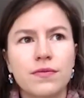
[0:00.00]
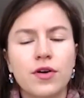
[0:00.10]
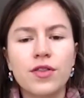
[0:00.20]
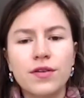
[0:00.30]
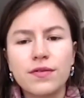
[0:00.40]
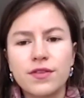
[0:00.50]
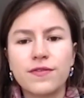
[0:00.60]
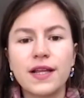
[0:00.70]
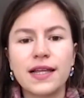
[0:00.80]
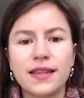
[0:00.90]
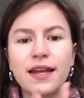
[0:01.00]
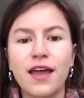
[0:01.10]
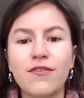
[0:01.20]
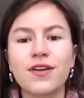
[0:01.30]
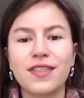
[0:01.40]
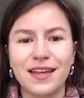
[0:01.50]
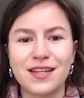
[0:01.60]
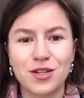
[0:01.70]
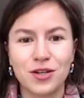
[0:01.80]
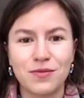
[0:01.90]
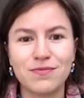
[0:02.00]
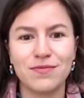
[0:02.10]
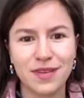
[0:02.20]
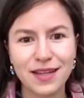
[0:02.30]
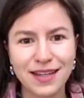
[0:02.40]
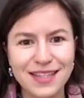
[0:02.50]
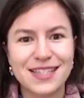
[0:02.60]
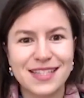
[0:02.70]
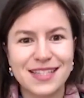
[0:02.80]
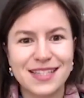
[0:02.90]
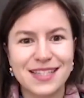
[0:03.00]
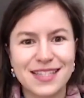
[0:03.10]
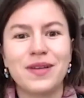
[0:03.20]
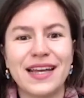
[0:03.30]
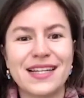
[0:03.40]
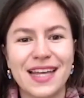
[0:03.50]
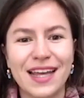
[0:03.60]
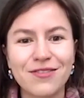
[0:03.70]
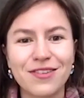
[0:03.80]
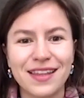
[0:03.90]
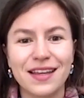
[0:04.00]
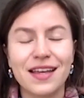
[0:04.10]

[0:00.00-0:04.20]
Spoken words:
or the feeling that everything is in their place, everything.